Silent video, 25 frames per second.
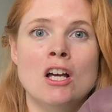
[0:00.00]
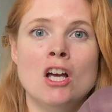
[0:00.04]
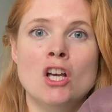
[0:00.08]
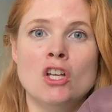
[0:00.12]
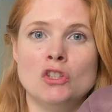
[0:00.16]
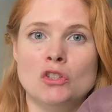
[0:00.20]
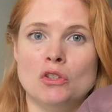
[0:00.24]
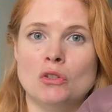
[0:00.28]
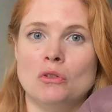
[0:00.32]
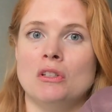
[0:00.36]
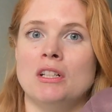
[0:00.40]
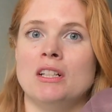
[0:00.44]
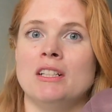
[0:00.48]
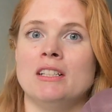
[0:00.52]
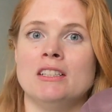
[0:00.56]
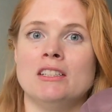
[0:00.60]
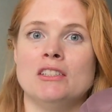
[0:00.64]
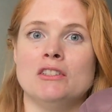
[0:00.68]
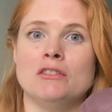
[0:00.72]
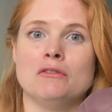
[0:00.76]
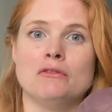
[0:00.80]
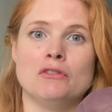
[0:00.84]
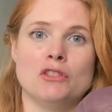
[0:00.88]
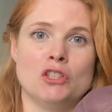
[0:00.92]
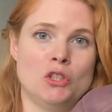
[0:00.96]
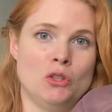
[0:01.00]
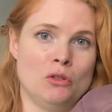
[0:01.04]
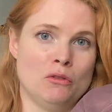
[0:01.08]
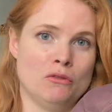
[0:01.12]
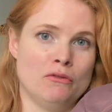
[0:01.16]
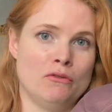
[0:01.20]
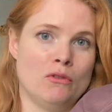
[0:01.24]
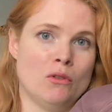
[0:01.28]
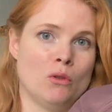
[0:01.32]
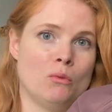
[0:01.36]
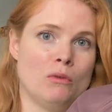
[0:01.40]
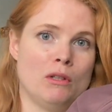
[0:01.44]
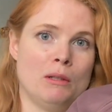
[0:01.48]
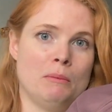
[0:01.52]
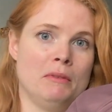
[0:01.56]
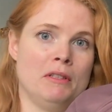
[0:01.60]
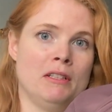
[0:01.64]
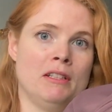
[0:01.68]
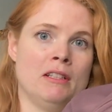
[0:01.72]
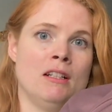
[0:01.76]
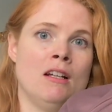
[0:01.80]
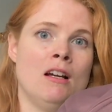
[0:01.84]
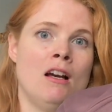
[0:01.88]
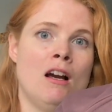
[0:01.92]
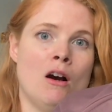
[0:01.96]
So that is the version for
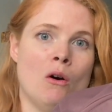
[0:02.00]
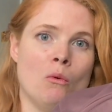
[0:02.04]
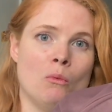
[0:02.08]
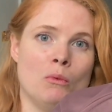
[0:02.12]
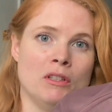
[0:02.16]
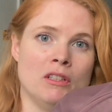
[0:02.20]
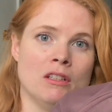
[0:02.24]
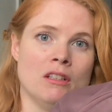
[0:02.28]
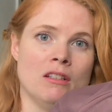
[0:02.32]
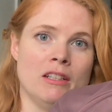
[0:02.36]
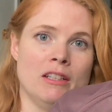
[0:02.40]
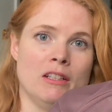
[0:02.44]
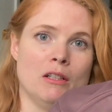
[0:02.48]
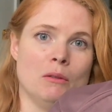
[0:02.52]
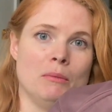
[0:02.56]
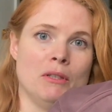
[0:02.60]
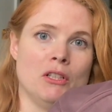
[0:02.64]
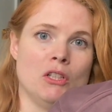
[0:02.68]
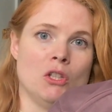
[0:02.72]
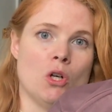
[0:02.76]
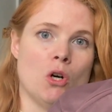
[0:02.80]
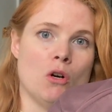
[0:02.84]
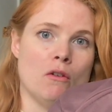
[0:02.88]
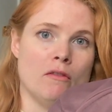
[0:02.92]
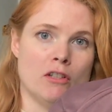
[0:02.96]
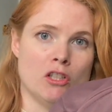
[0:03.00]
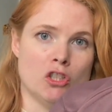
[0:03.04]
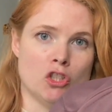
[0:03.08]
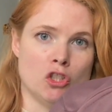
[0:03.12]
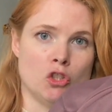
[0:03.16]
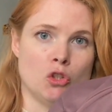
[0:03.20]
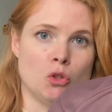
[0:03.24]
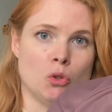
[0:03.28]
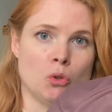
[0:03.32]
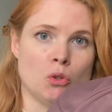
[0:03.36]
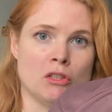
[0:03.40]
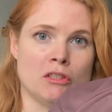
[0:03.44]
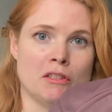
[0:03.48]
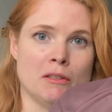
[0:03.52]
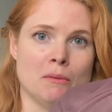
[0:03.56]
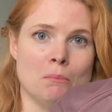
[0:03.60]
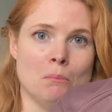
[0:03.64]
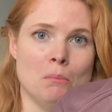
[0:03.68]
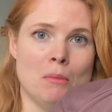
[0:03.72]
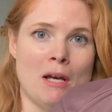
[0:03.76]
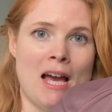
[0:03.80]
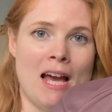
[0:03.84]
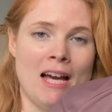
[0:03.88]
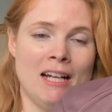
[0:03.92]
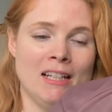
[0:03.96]
women with a little bit of a shorter
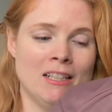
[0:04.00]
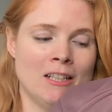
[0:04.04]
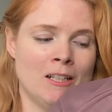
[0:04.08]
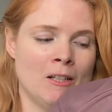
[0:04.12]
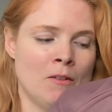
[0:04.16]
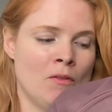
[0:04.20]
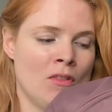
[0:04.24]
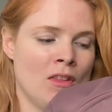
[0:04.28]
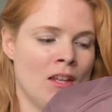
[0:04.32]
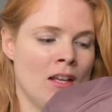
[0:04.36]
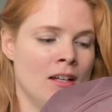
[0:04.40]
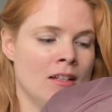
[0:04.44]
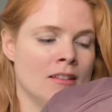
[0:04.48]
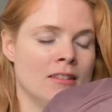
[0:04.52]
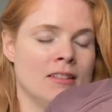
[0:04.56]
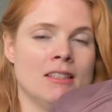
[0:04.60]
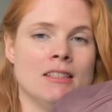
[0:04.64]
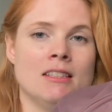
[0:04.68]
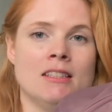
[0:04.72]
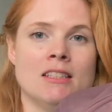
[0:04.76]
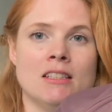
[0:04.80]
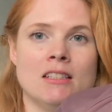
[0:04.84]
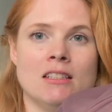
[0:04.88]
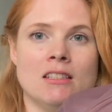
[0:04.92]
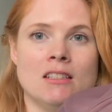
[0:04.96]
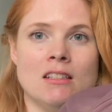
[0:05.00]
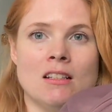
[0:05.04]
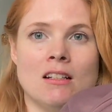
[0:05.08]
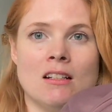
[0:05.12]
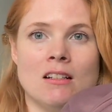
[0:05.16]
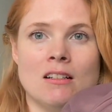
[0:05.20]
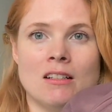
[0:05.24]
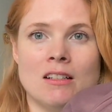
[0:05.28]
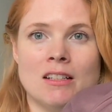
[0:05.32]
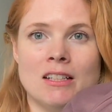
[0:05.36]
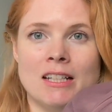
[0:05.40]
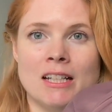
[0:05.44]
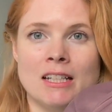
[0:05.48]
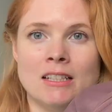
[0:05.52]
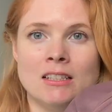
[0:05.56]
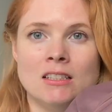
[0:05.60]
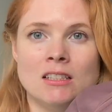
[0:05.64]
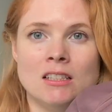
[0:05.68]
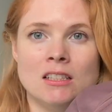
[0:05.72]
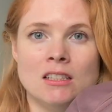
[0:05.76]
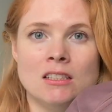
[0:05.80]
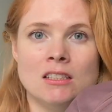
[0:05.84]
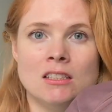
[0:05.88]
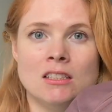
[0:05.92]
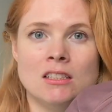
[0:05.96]
bag. This is the
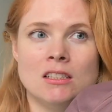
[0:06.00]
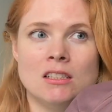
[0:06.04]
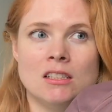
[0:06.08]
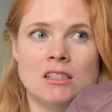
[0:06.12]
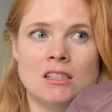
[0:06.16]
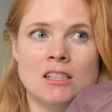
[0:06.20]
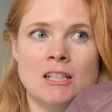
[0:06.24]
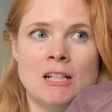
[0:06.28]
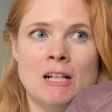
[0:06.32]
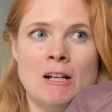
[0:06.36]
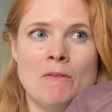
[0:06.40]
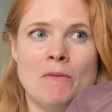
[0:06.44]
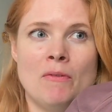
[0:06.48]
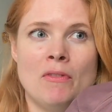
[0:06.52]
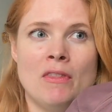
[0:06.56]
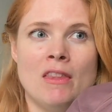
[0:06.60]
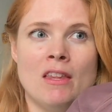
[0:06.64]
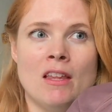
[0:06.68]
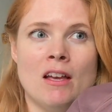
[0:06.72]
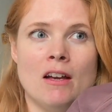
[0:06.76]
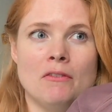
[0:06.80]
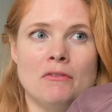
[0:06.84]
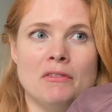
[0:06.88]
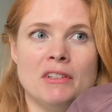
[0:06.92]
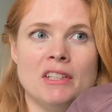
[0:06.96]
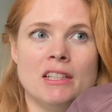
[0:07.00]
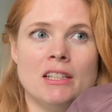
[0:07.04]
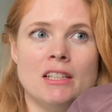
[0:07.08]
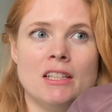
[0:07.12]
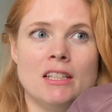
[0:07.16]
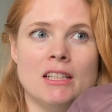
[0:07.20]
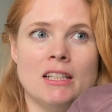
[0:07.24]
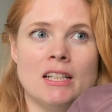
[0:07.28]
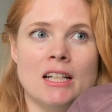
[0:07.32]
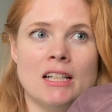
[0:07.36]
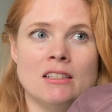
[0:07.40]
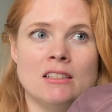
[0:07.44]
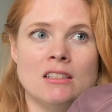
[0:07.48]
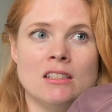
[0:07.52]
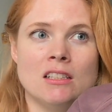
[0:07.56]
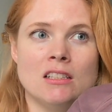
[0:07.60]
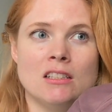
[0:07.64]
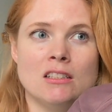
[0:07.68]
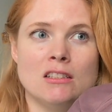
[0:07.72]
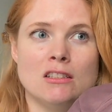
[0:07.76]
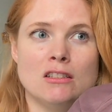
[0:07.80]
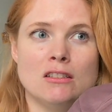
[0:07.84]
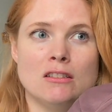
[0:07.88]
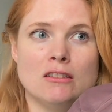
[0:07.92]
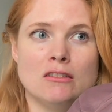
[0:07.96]
Cassis, I think
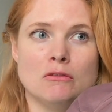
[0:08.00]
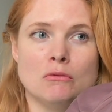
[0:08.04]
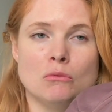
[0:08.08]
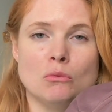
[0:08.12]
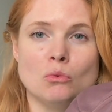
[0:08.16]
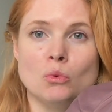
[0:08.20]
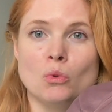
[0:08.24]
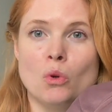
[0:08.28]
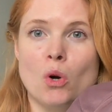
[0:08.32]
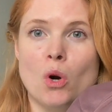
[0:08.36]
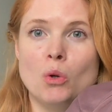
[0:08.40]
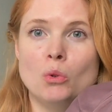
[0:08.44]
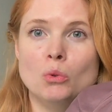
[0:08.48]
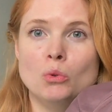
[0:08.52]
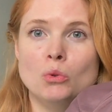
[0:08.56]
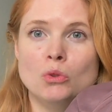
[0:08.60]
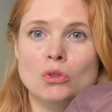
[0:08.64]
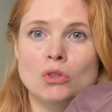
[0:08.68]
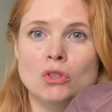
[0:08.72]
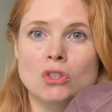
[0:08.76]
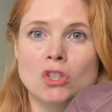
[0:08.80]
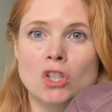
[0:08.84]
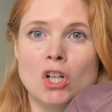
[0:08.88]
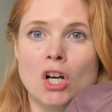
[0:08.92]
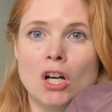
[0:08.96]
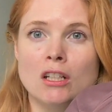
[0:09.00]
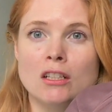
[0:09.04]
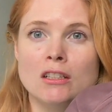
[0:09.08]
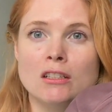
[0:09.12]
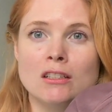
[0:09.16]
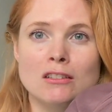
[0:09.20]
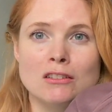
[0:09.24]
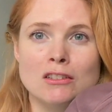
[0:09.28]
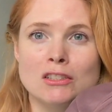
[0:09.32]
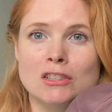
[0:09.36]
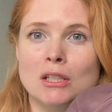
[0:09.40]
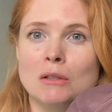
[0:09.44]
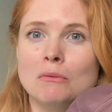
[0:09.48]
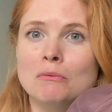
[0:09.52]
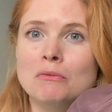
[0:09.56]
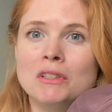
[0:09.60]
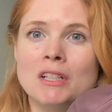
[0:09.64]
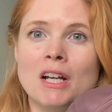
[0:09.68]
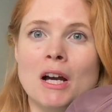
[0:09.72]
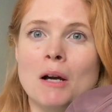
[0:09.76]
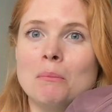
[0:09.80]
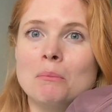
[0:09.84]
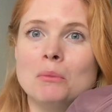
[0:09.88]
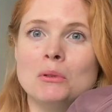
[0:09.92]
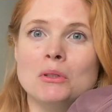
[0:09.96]
Cassis Rose color or something.
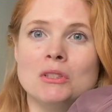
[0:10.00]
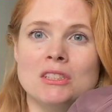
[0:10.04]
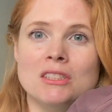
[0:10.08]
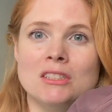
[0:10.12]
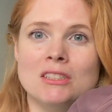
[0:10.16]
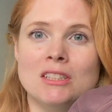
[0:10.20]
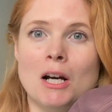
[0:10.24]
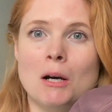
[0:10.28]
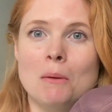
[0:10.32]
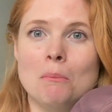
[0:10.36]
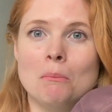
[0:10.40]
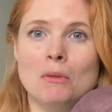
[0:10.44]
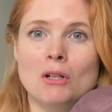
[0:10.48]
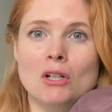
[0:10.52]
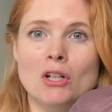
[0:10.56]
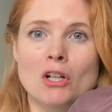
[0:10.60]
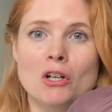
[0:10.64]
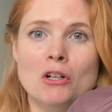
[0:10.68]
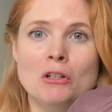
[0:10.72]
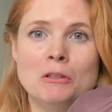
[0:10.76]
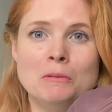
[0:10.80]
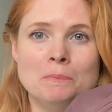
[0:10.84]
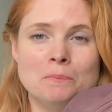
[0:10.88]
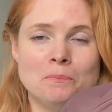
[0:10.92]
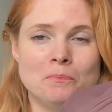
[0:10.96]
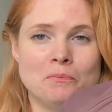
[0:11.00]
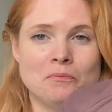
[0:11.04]
I'll put it down below.